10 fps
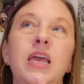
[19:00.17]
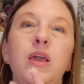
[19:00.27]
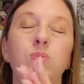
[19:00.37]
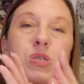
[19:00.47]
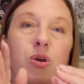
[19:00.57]

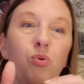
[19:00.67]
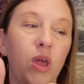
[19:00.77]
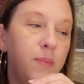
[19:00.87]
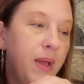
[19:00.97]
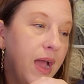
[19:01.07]
it was a
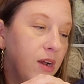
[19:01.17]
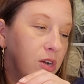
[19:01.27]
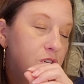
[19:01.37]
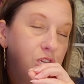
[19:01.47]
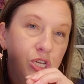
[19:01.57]
great
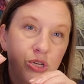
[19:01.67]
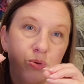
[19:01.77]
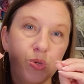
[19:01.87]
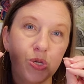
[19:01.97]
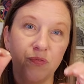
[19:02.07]
pattern to
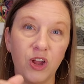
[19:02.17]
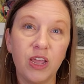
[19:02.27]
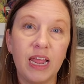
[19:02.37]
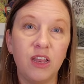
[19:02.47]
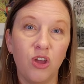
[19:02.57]
use your
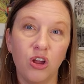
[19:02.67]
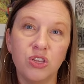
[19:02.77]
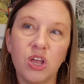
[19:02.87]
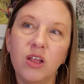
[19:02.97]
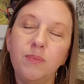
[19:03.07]
variegated
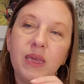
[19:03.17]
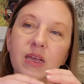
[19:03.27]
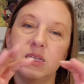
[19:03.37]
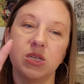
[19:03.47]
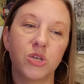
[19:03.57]
yarns on
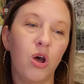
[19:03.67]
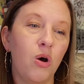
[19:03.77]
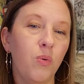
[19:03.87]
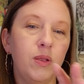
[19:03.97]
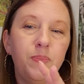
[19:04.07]
because it's
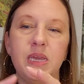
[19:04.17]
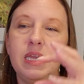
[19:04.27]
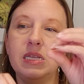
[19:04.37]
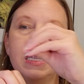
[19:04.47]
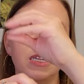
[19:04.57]
all one
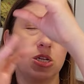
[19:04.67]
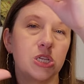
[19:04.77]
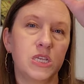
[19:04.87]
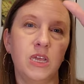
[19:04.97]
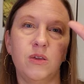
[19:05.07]
piece, and it
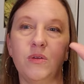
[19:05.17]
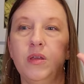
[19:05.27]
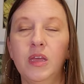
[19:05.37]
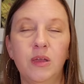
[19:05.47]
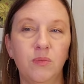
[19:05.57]
just like,
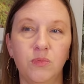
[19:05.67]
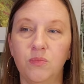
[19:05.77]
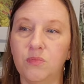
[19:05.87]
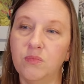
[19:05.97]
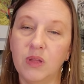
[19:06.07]

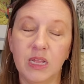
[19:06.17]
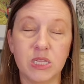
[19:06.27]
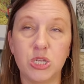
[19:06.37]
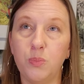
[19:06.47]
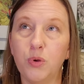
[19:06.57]
it's
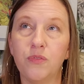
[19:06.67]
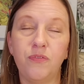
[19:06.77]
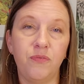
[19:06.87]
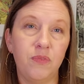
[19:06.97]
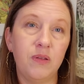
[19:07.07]
super
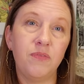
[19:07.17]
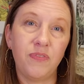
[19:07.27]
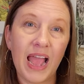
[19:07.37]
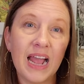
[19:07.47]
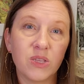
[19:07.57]

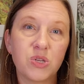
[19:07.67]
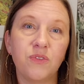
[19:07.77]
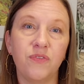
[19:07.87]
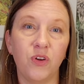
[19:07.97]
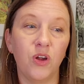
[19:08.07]
fast
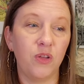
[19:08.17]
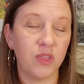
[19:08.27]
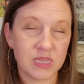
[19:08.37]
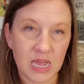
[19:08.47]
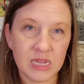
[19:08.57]
for
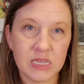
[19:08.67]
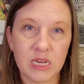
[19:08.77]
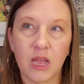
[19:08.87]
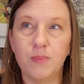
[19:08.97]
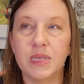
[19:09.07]
the size that
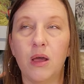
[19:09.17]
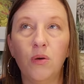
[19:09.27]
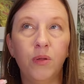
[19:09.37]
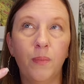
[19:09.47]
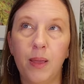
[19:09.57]
it comes
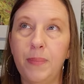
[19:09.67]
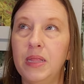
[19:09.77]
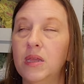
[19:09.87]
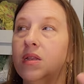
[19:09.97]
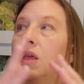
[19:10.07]
out, in my
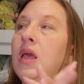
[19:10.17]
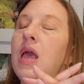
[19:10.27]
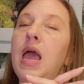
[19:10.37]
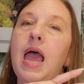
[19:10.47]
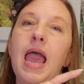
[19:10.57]
opinion.
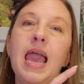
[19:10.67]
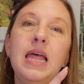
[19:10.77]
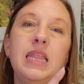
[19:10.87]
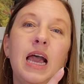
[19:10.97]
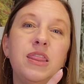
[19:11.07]

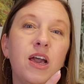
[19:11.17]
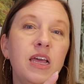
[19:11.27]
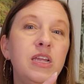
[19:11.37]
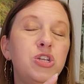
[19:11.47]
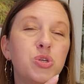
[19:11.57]
And I thought
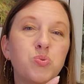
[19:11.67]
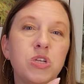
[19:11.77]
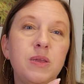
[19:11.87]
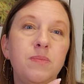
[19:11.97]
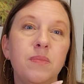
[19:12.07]
it just
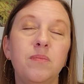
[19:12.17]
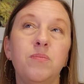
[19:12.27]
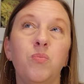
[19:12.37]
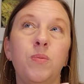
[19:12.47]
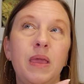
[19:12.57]
really
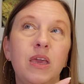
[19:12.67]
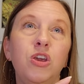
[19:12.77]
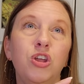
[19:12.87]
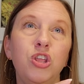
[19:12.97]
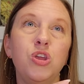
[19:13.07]
would make a
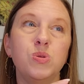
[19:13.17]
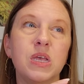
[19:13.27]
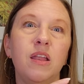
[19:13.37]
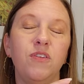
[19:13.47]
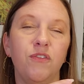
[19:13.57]
good use
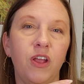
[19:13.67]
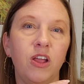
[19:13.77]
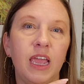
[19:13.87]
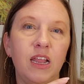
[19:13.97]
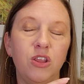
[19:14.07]
out of your
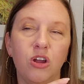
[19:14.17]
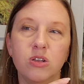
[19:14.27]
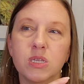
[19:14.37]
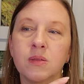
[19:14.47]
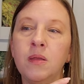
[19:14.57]
variegated
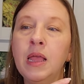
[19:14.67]
yarns.